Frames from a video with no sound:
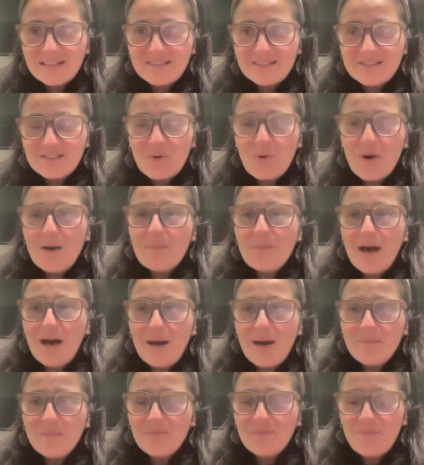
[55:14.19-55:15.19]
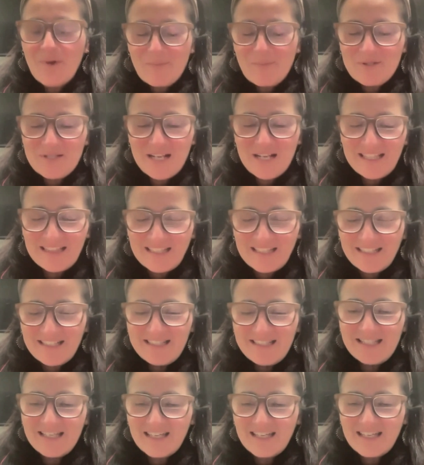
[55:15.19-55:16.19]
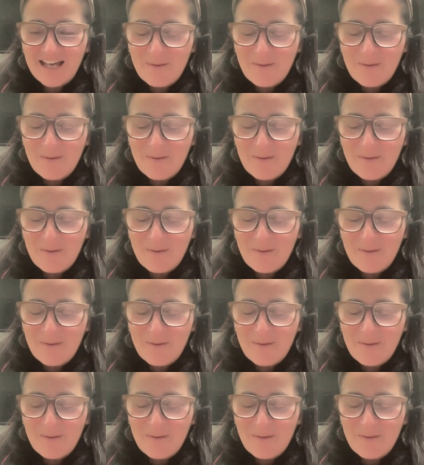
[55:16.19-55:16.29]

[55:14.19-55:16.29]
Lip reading: So I'm representing the listing,